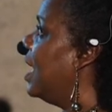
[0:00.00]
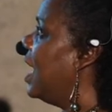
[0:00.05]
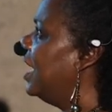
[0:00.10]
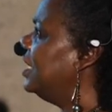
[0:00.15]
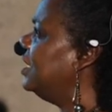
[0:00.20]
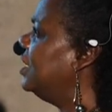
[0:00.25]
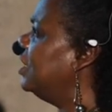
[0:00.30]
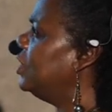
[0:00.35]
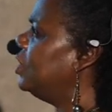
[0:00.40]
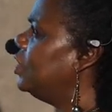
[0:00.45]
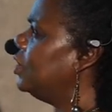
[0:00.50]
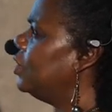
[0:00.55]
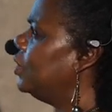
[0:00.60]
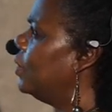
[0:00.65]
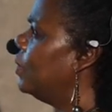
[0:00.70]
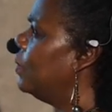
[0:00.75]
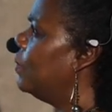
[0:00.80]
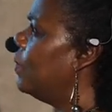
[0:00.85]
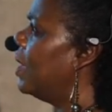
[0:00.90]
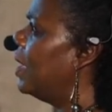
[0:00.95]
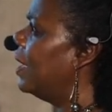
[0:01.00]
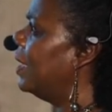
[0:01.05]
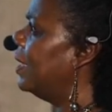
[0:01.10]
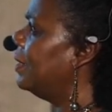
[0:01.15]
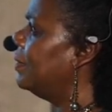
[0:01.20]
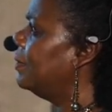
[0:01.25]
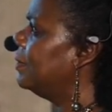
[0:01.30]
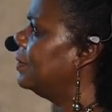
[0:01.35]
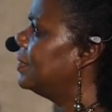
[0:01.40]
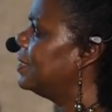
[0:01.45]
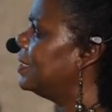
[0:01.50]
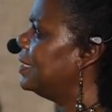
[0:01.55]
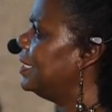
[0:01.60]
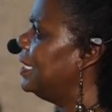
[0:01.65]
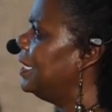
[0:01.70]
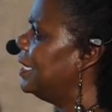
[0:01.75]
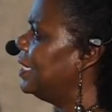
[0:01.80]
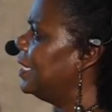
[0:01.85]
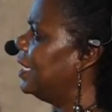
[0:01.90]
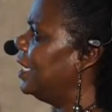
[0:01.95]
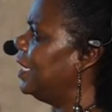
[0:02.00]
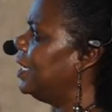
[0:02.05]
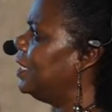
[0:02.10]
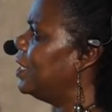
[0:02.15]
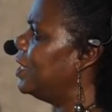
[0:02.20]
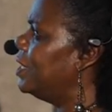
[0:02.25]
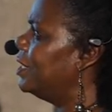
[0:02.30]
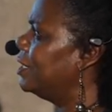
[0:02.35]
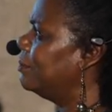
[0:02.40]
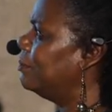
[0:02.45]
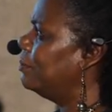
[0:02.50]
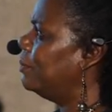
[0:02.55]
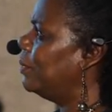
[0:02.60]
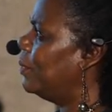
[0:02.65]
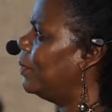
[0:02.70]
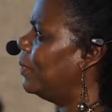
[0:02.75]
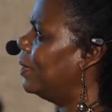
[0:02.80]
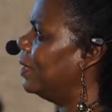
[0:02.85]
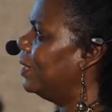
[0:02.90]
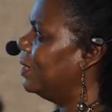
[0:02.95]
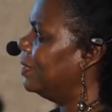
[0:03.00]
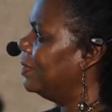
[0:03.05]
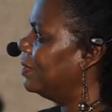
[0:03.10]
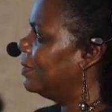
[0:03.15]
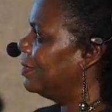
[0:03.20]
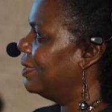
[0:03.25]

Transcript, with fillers: I didn't know why seeing a young boy